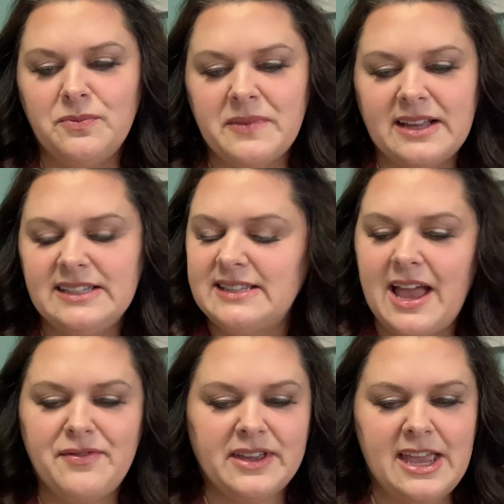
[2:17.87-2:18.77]
I didn't
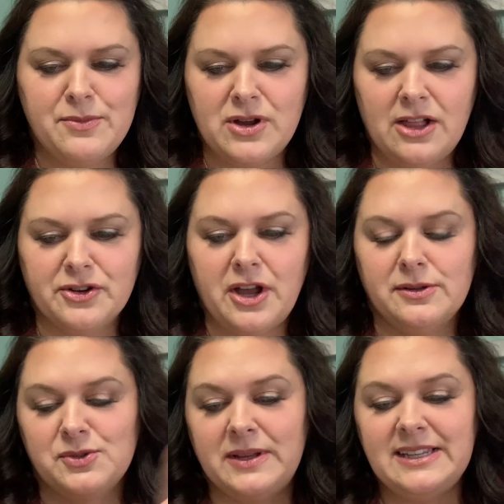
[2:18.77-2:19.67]
have the camel color coat,
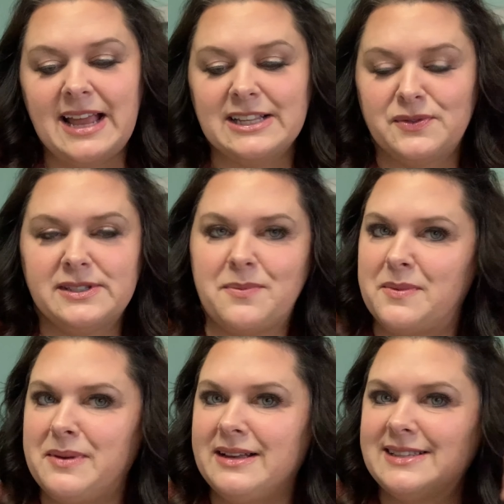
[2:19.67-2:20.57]
so I did ask for something
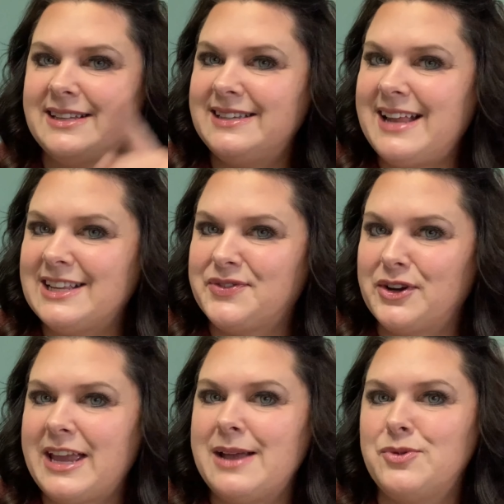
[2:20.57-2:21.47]
because I did ask for a
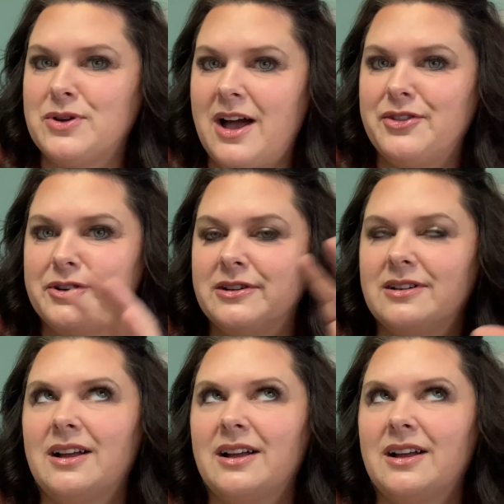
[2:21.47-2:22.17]
camel color